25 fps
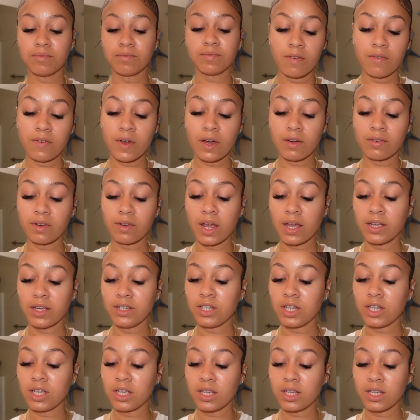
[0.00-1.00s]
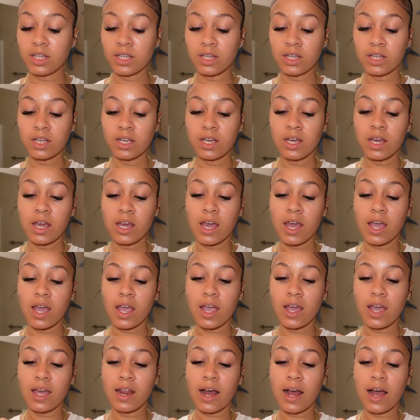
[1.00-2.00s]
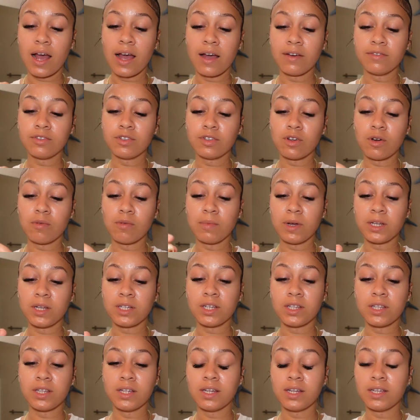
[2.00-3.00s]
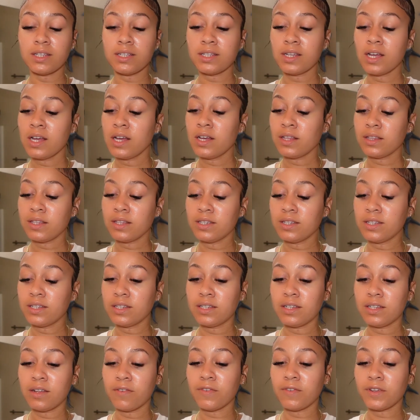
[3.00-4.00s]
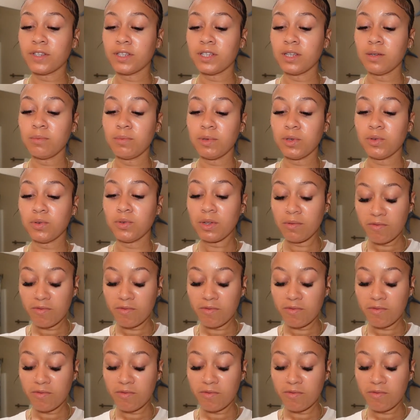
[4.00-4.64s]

foundation, and I have so much of this. This is the Fenty Beauty